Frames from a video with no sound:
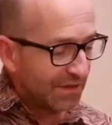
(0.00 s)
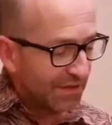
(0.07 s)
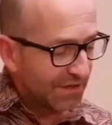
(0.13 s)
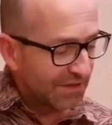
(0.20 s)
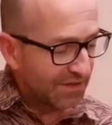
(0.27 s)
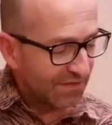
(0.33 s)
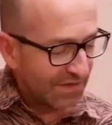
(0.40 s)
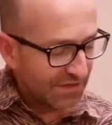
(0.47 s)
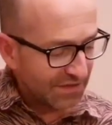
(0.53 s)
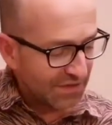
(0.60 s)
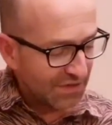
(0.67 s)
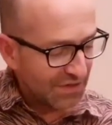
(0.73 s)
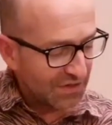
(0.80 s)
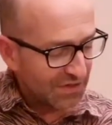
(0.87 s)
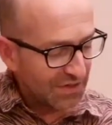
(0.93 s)
So that's
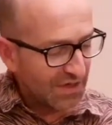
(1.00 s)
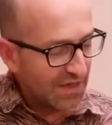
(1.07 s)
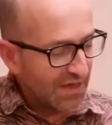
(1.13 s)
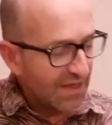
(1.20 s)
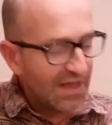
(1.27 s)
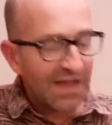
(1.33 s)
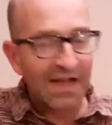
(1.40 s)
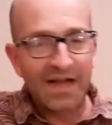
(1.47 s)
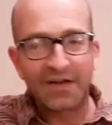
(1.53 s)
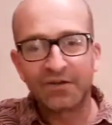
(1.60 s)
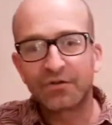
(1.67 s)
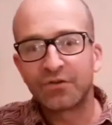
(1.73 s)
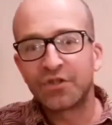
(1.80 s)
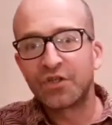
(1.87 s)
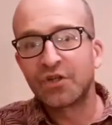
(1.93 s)
good. And of
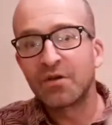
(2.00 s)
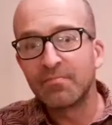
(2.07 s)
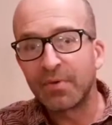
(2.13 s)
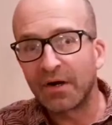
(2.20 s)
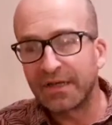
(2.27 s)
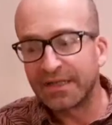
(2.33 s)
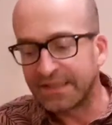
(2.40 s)
course you can buy